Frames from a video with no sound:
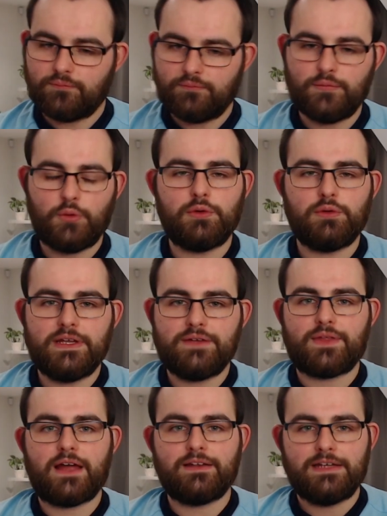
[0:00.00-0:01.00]
But we'll leave
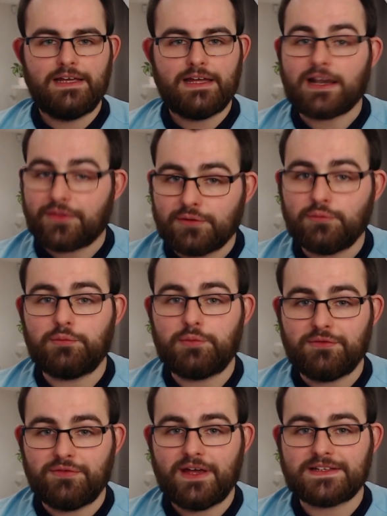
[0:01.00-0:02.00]
that, and I think it will be
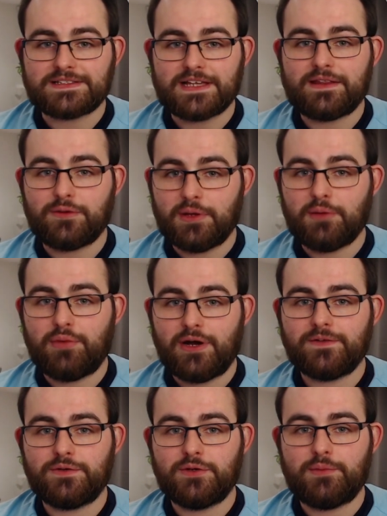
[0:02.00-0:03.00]
fair to say there'll be a part
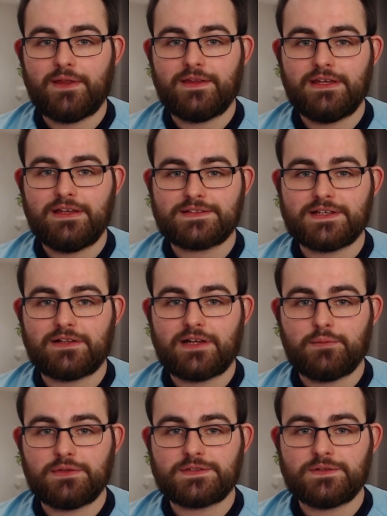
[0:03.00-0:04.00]
2 about the ESL
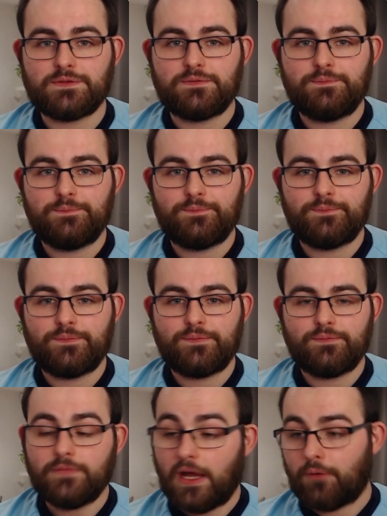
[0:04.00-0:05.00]
coming soon.
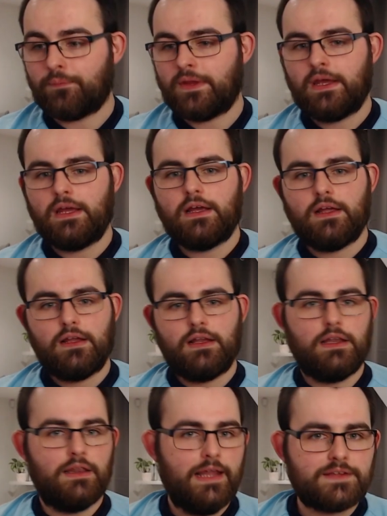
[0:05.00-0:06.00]
Now,
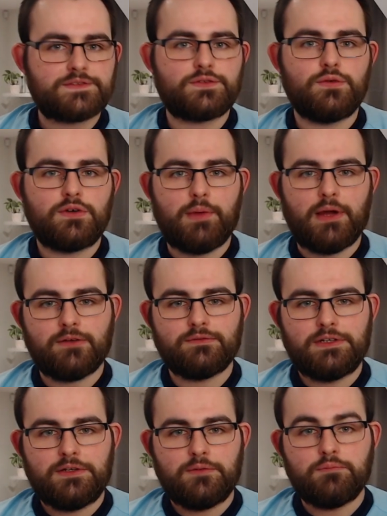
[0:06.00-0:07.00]
let's talk about
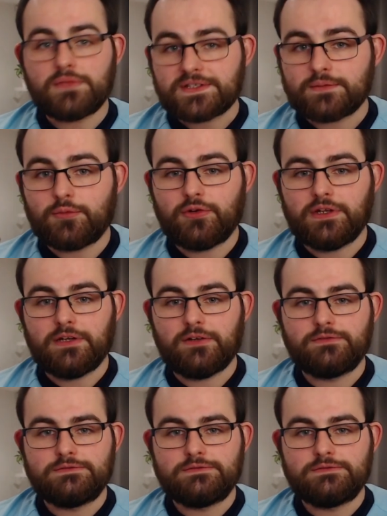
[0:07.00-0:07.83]
Mr. Mourinho.